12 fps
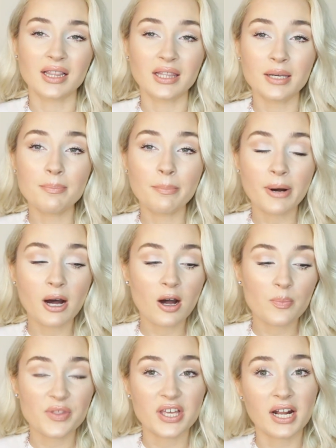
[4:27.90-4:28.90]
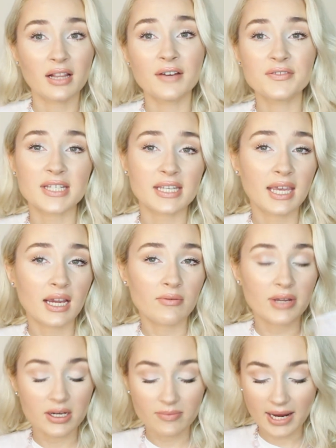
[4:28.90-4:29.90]
lip balm that I love to
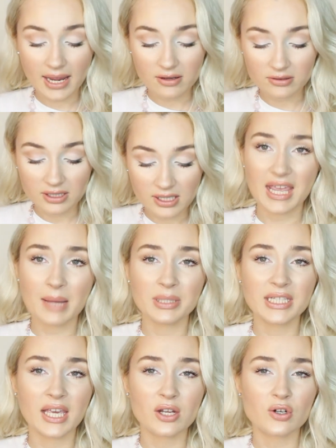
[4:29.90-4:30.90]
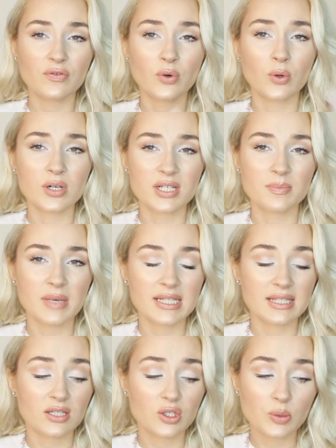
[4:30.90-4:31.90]
carry around. The applicator, of course,
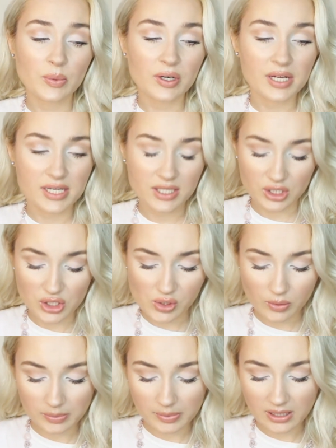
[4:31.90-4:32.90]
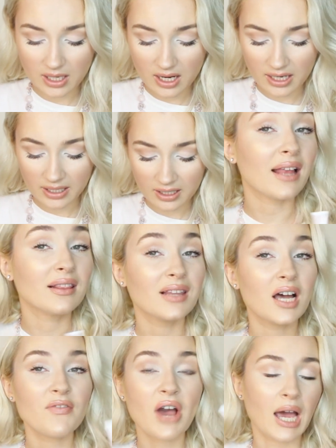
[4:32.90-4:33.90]
makes it super easy to apply. I
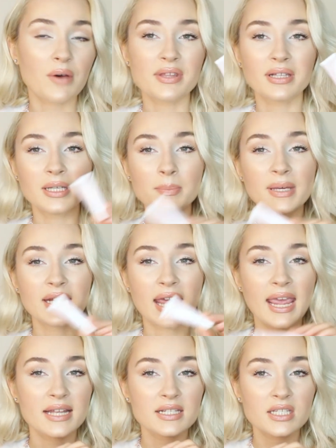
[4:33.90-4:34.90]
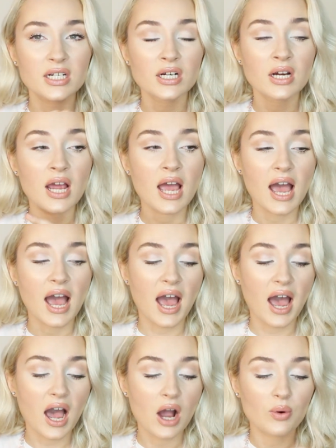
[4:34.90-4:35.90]
love how the lip enhancer,
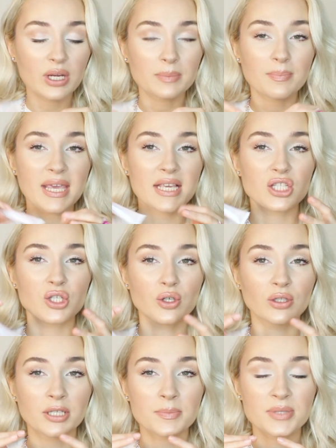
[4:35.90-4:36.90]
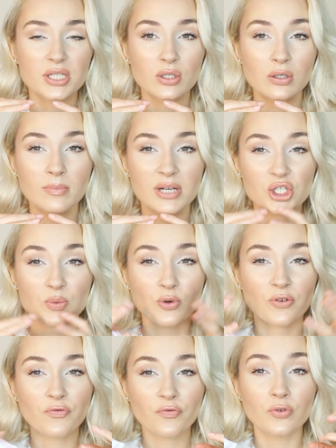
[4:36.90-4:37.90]
how it makes your lips look much
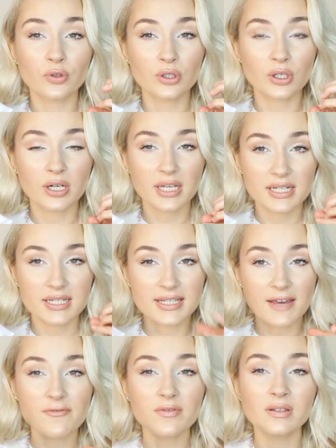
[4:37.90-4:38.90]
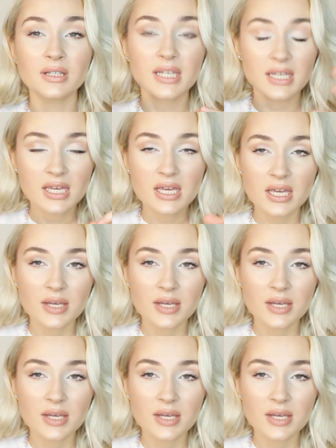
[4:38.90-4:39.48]
more fuller, and it definitely